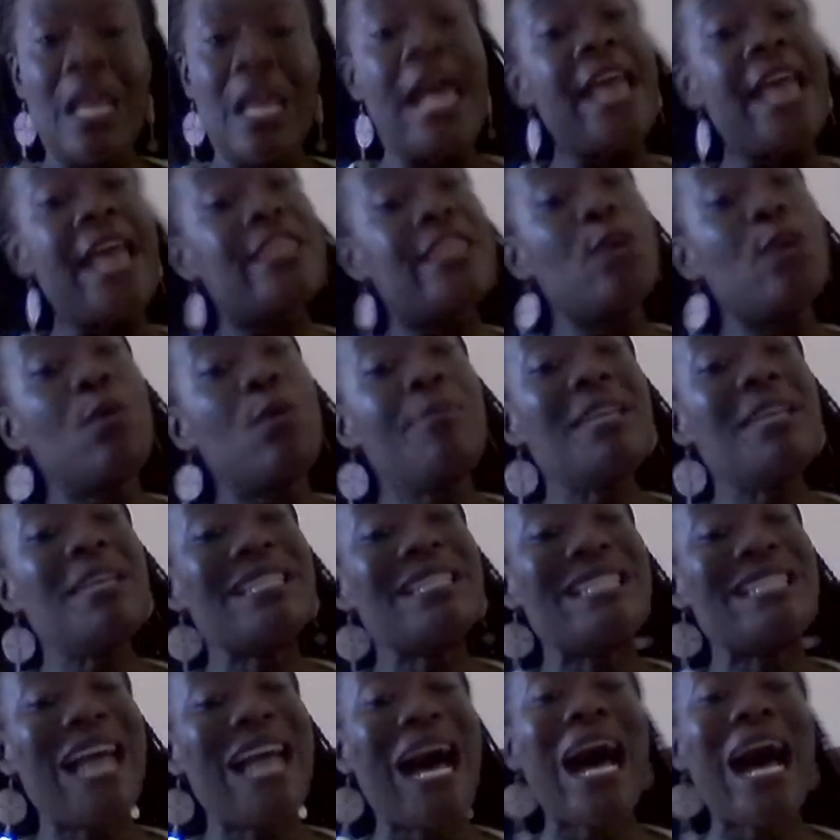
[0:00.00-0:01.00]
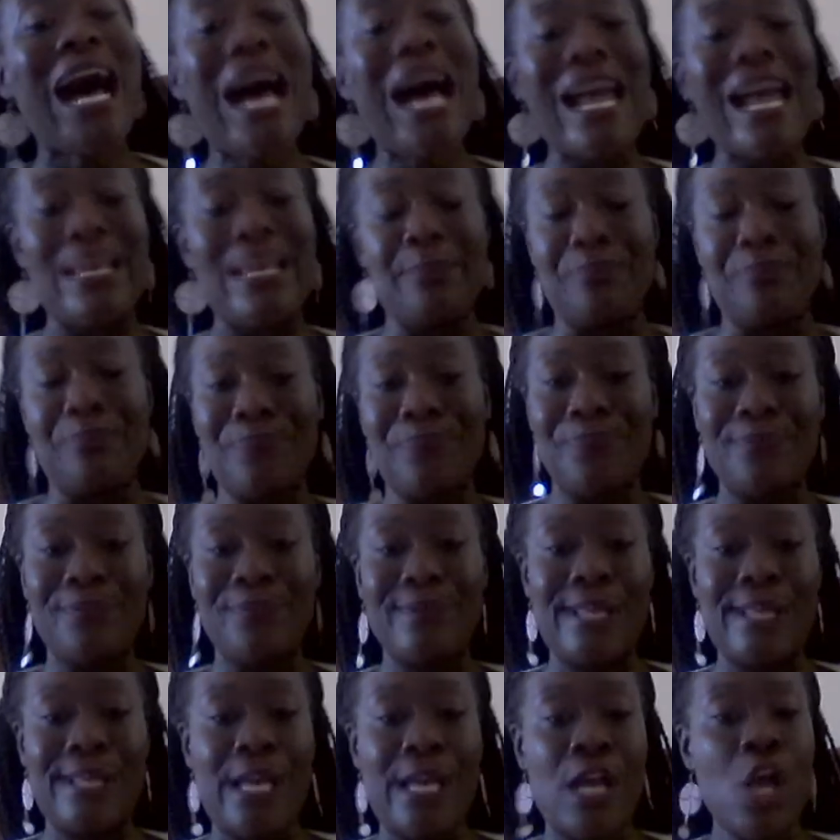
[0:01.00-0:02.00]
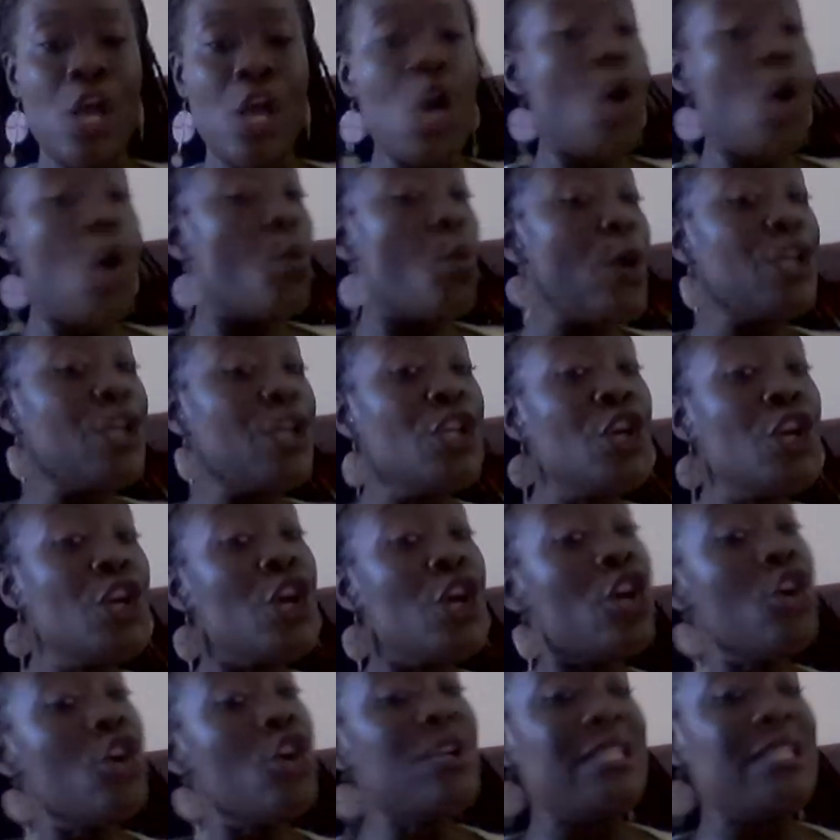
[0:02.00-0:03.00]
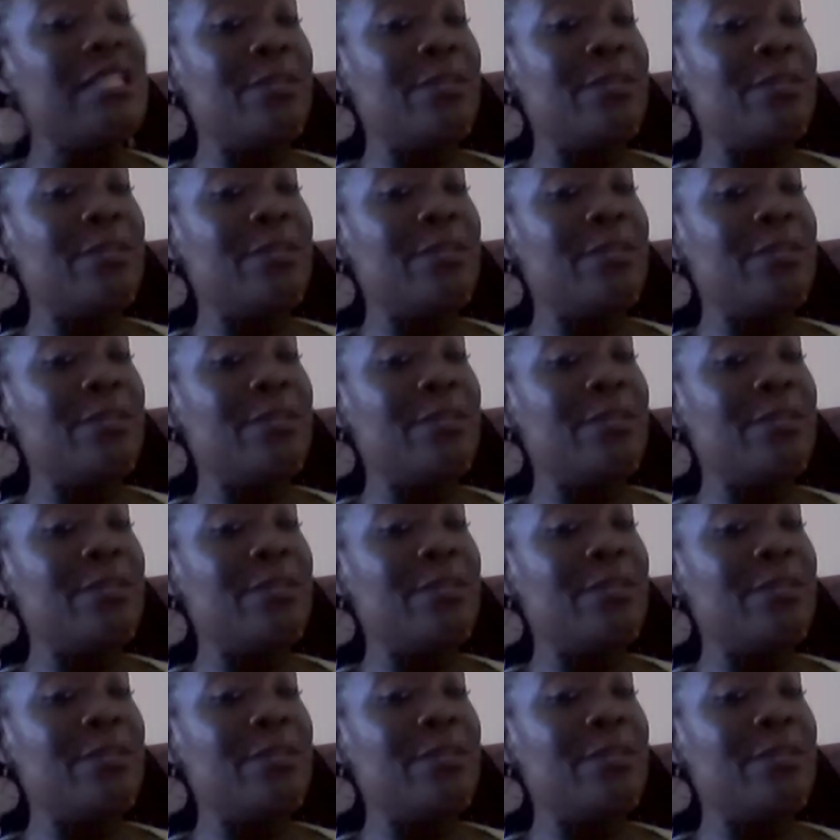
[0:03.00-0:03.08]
And there will be a time where you're going to